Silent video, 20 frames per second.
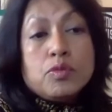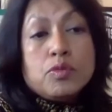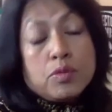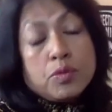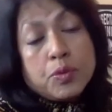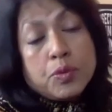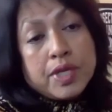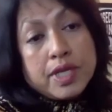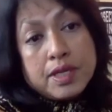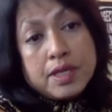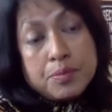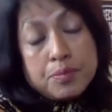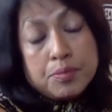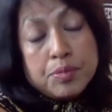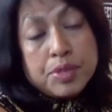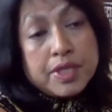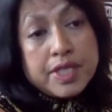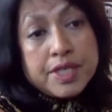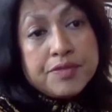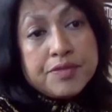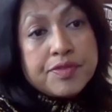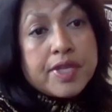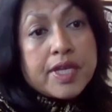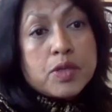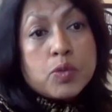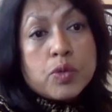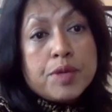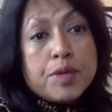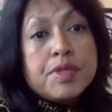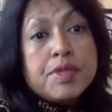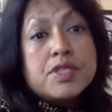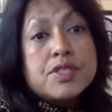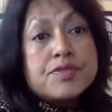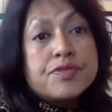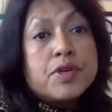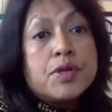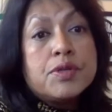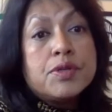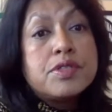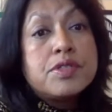we believe that women's
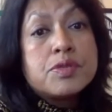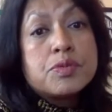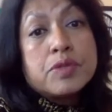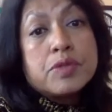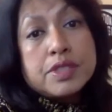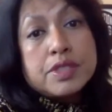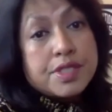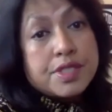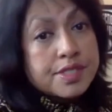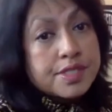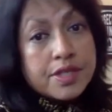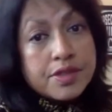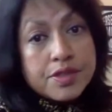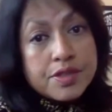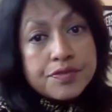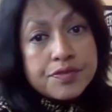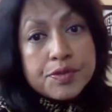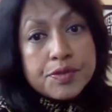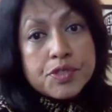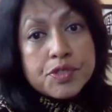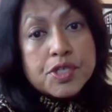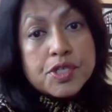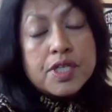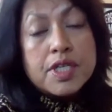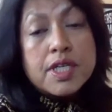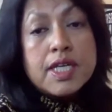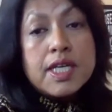votes will decide the future.